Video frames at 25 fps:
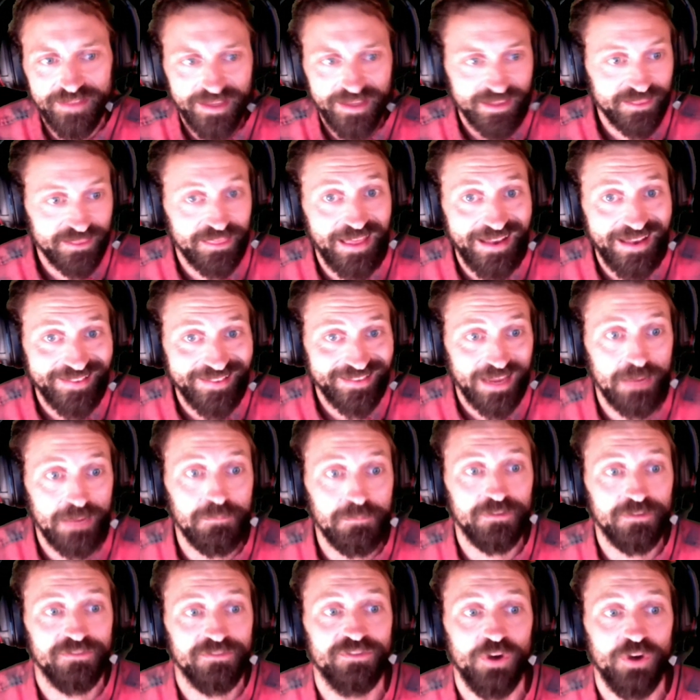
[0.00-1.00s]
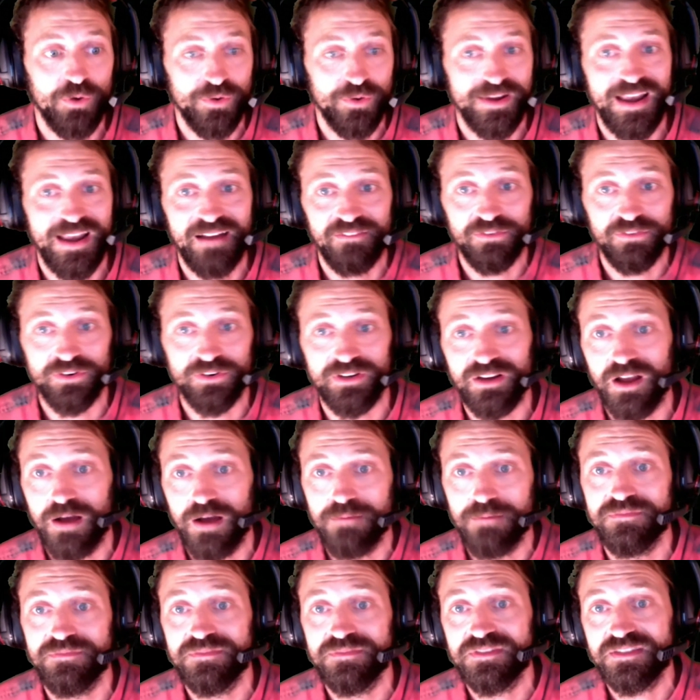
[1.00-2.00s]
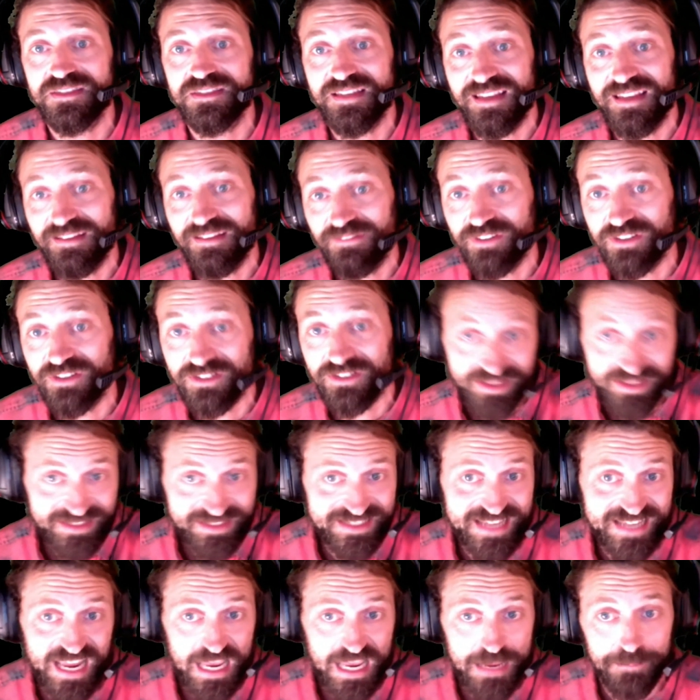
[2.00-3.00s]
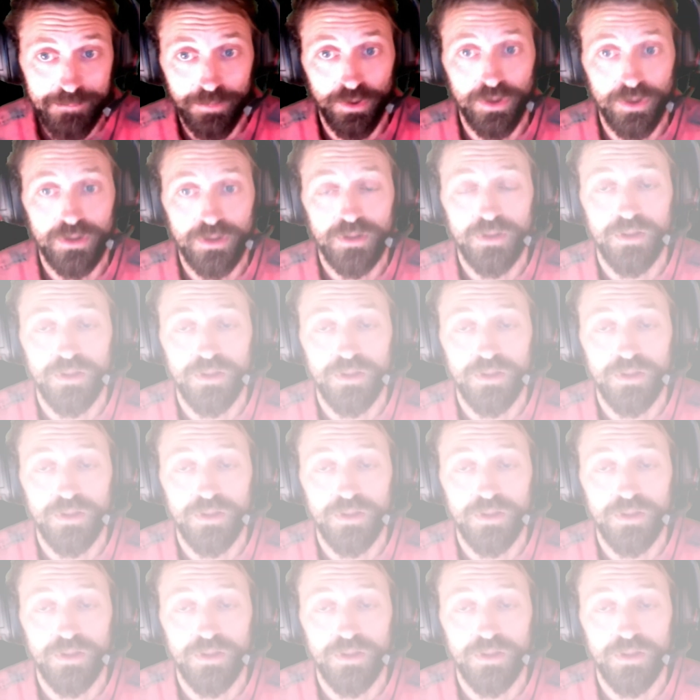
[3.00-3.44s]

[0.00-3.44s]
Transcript: like that type of vote never comes even